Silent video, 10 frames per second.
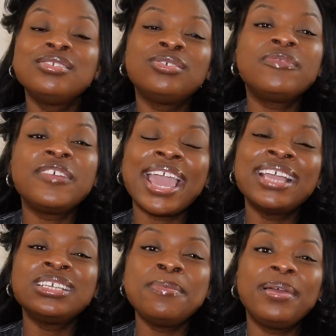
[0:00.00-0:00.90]

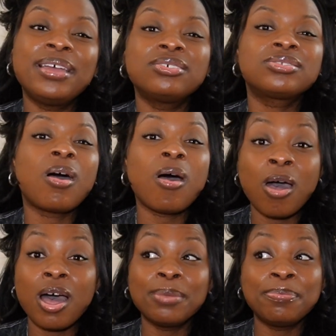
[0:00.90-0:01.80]
notification bells
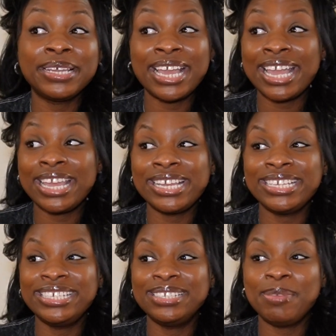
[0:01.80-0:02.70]
on,
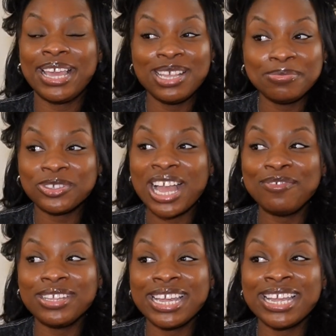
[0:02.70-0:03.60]
because because I'm
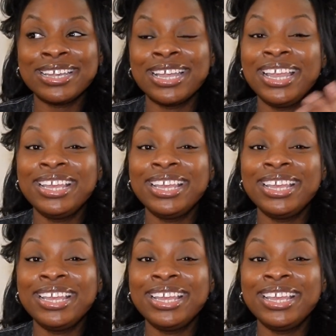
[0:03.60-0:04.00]
traveling,